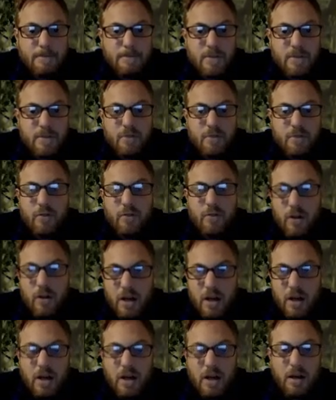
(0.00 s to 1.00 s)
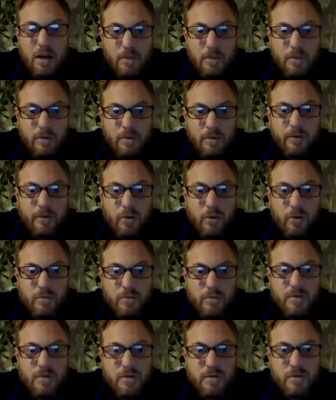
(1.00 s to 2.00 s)
You've got a couple forms
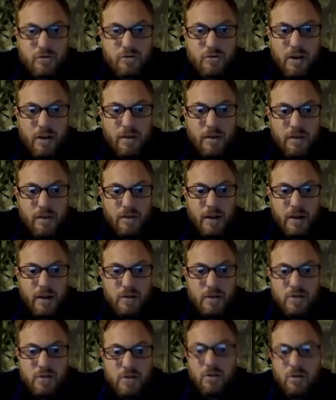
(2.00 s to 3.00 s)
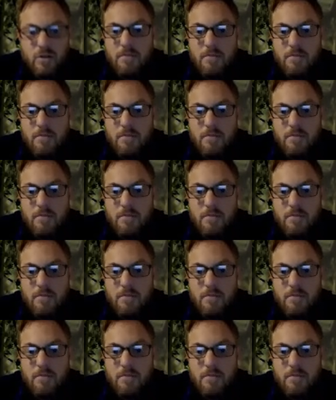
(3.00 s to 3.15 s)
of strength now. So you've got